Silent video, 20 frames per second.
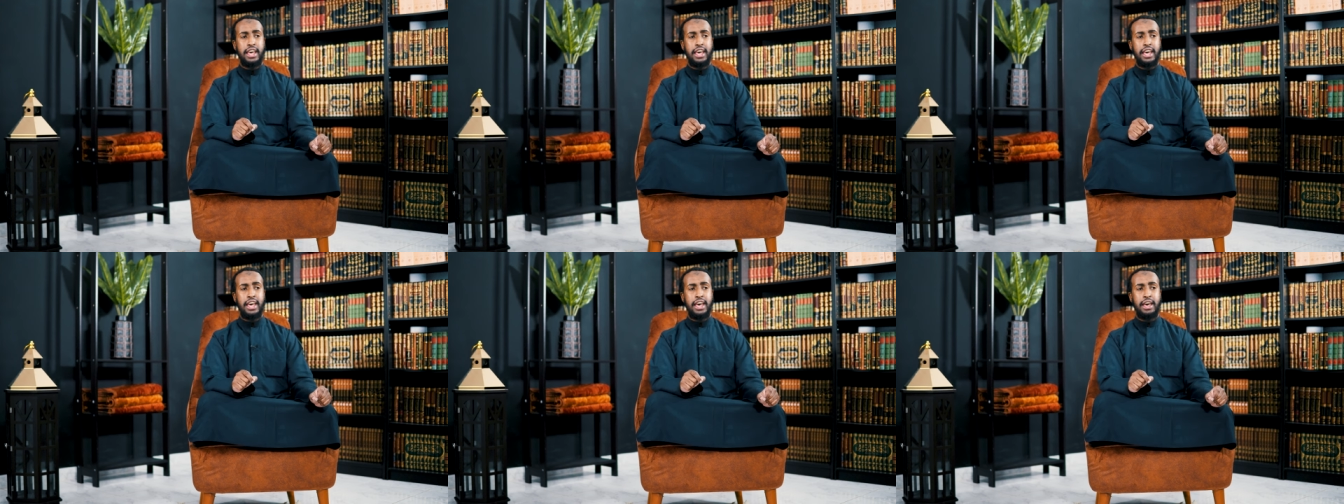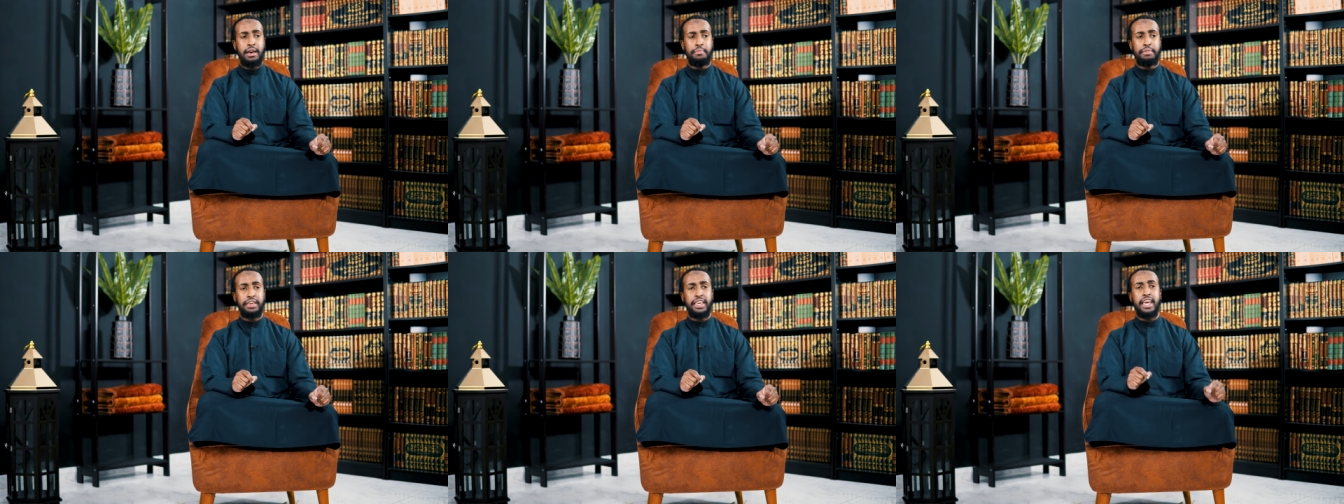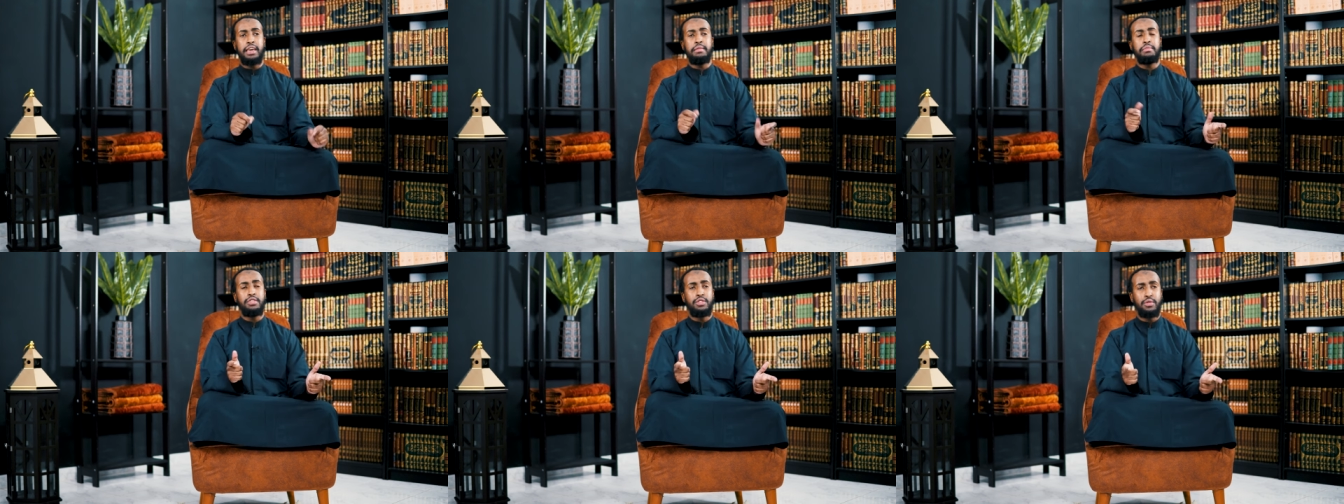uh,
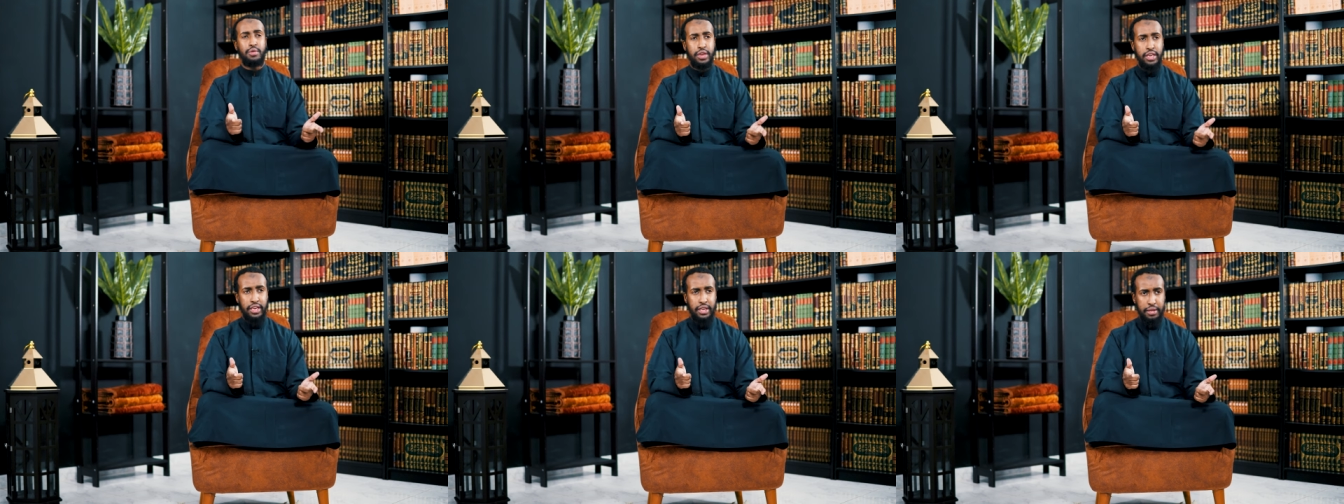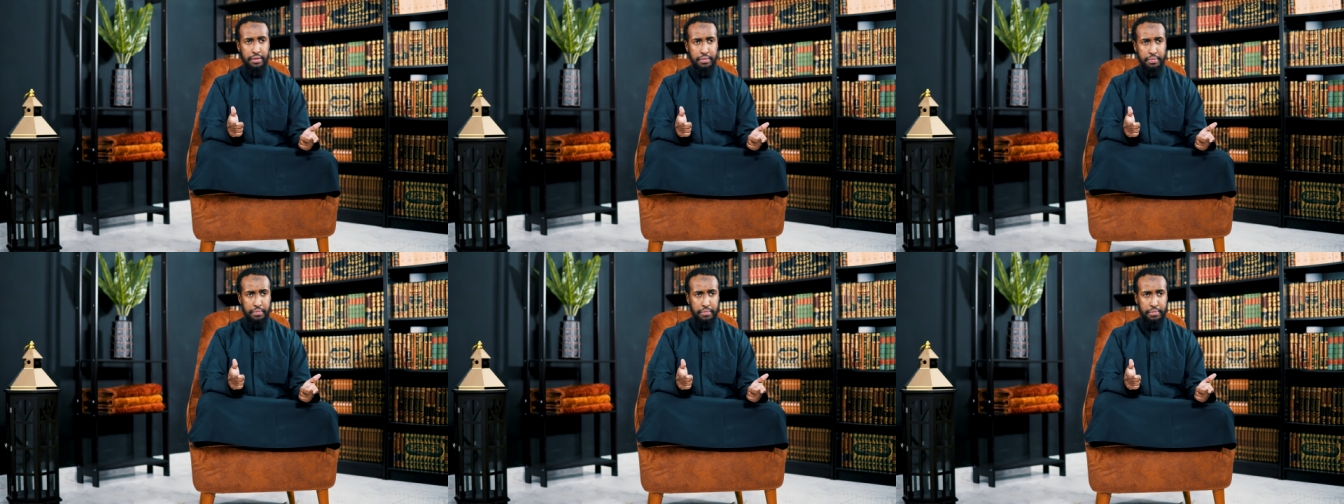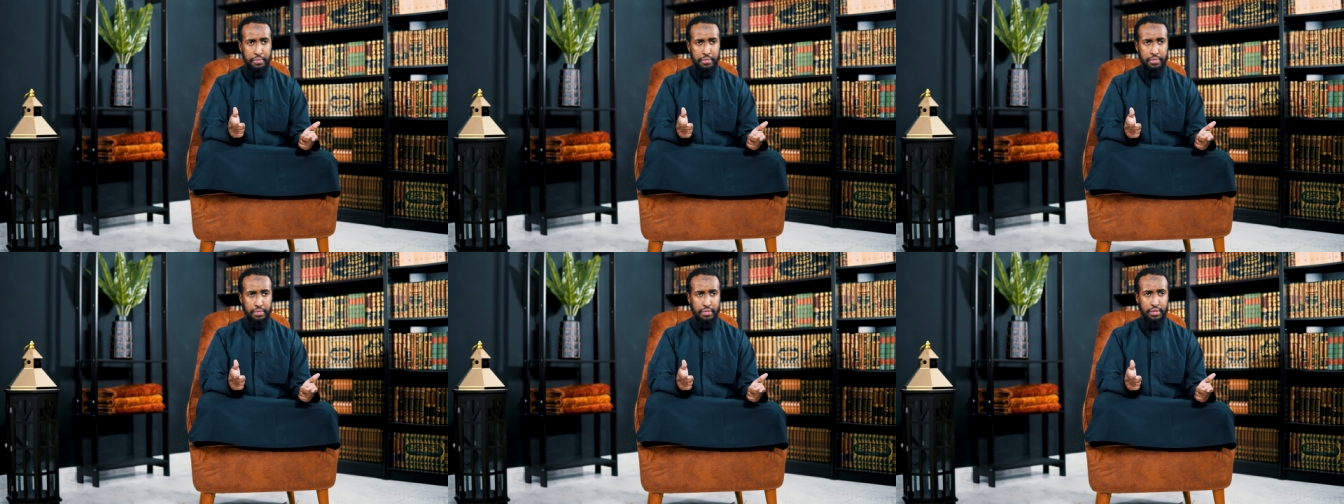became three.
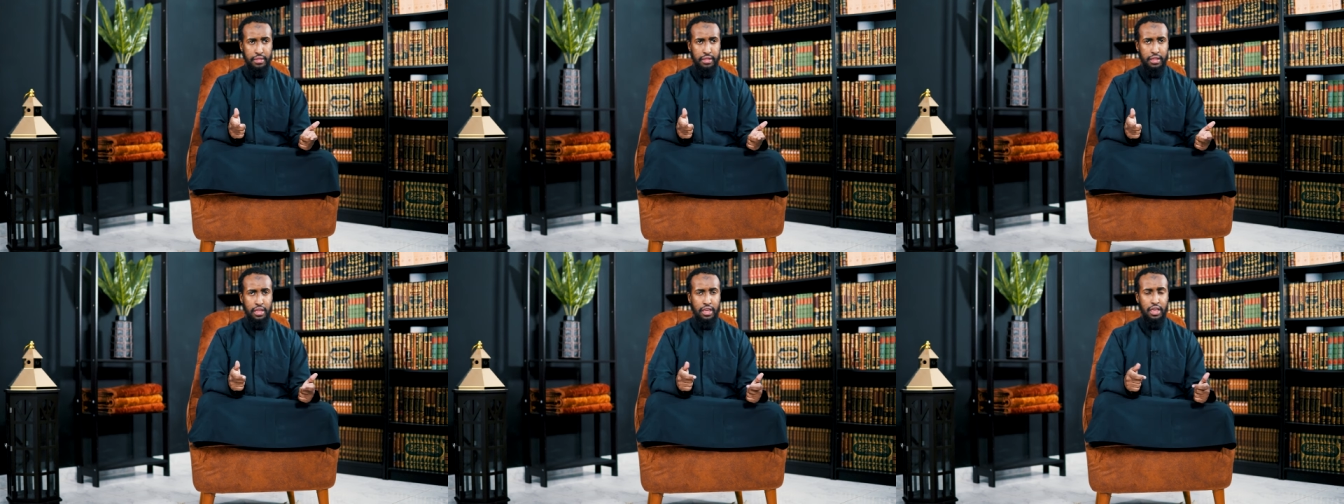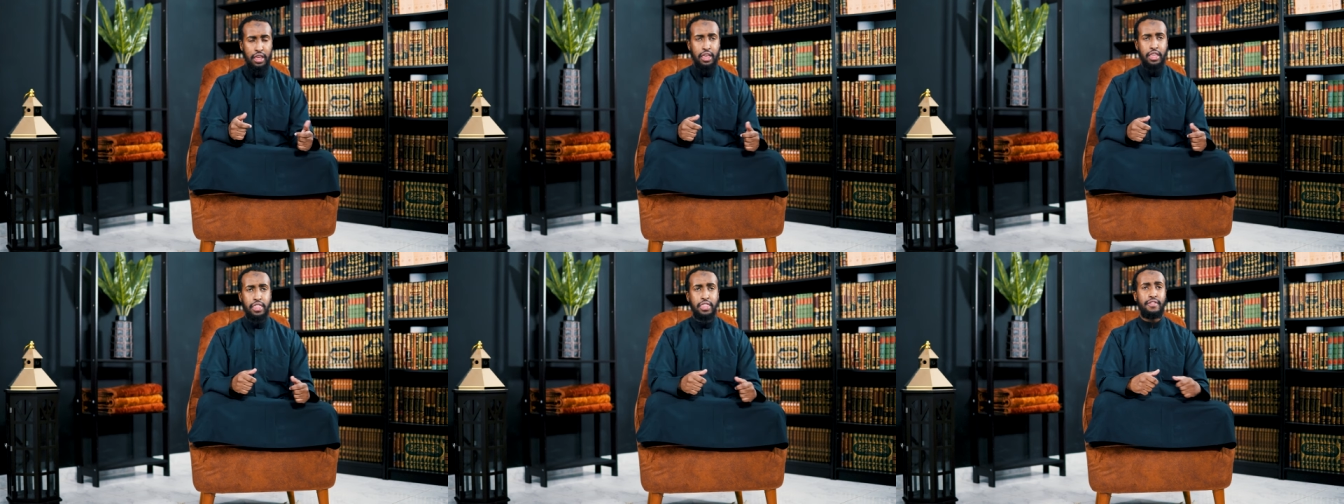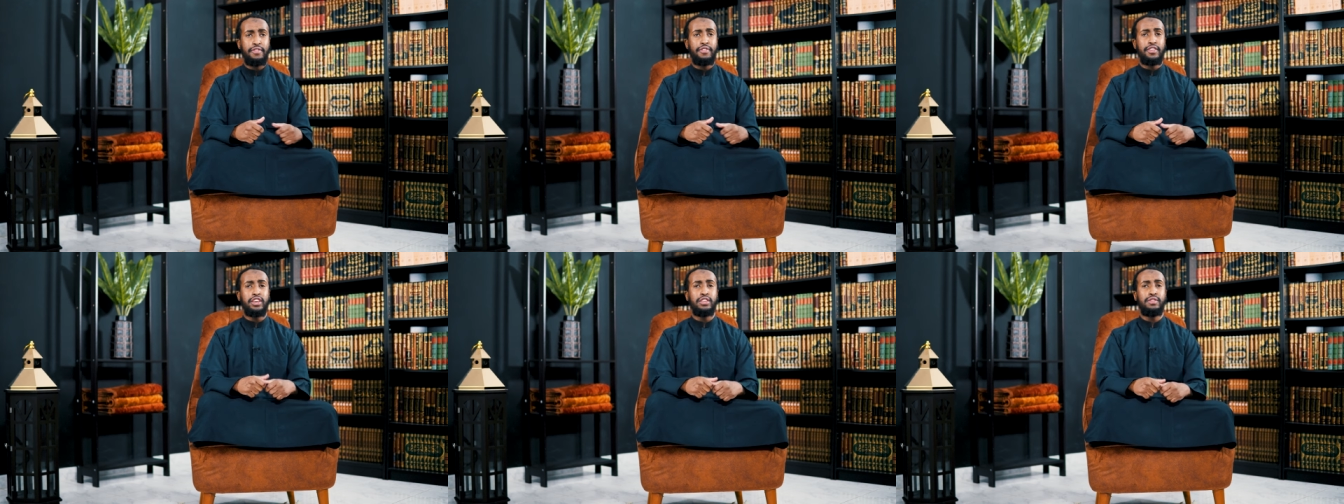
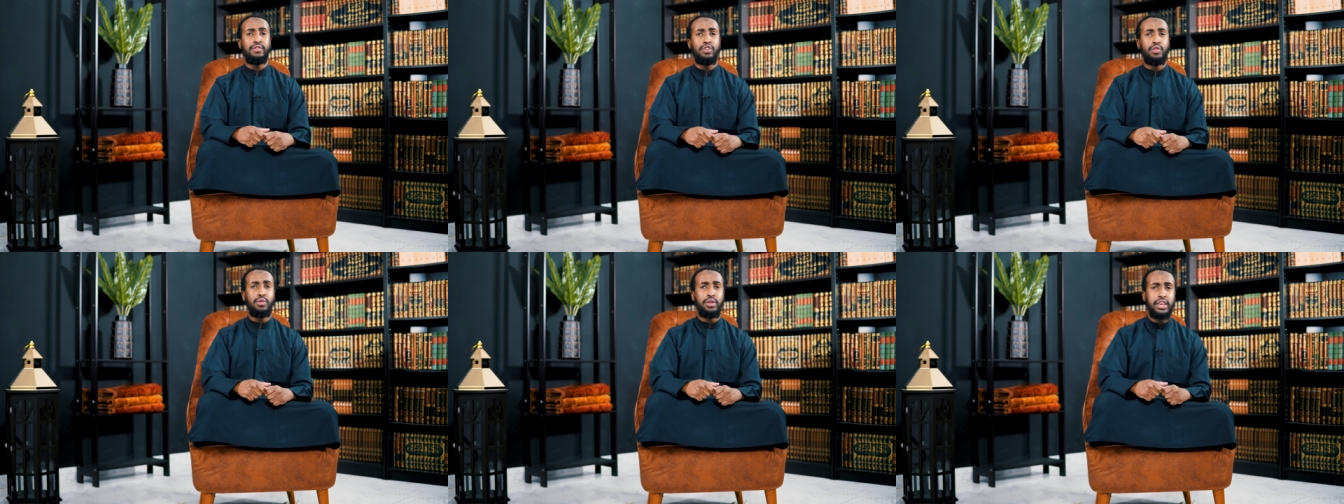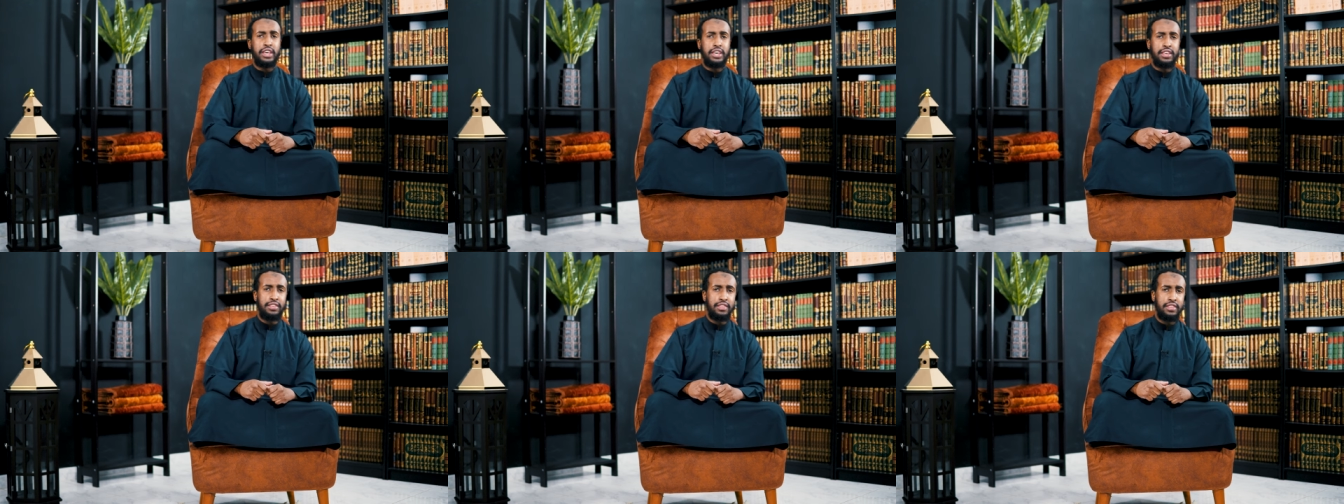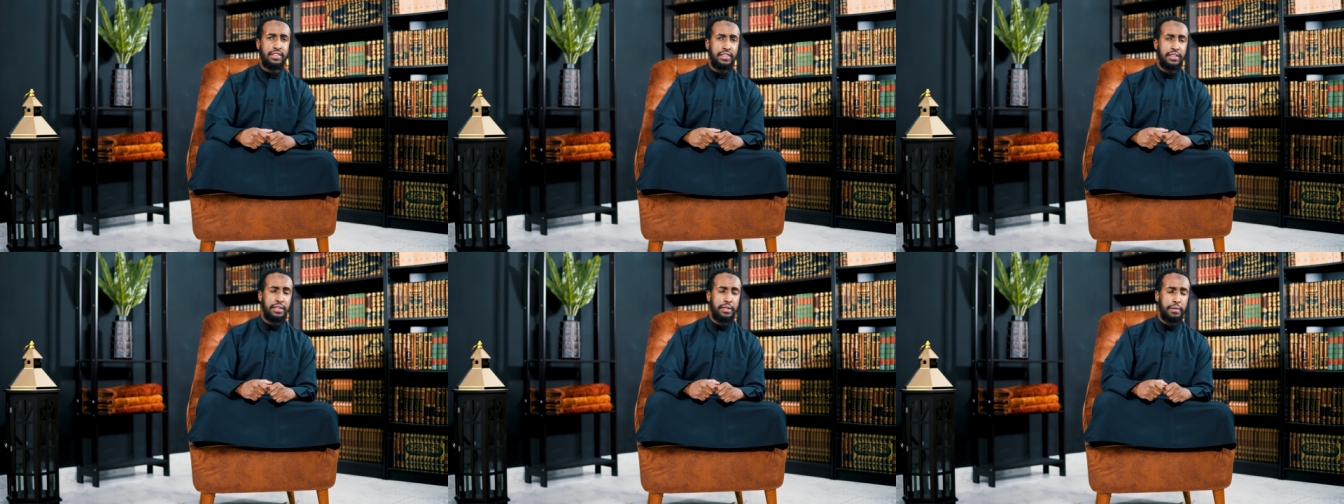The first view
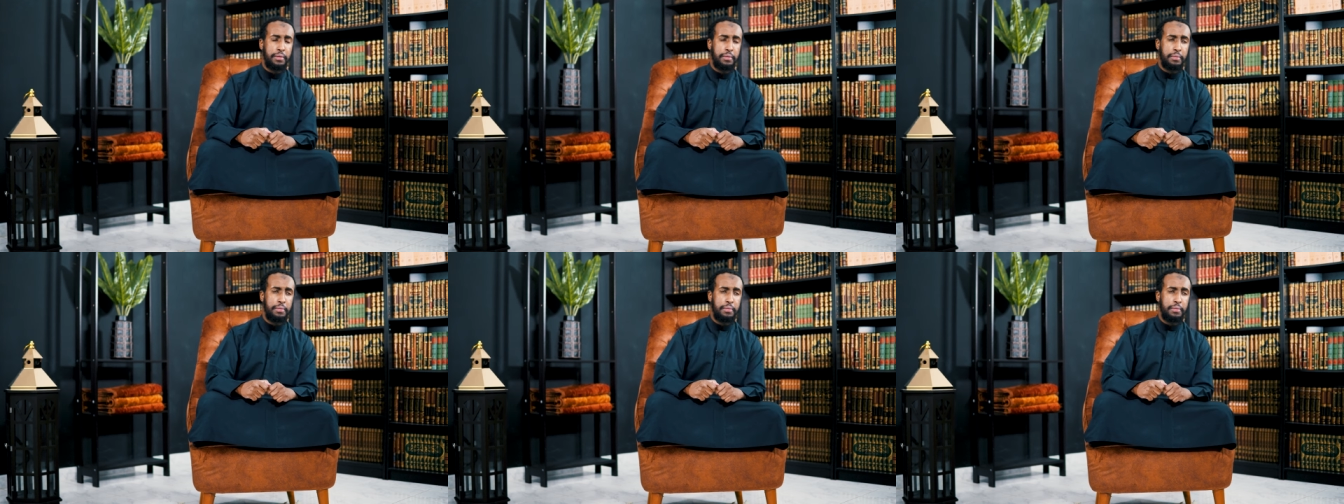is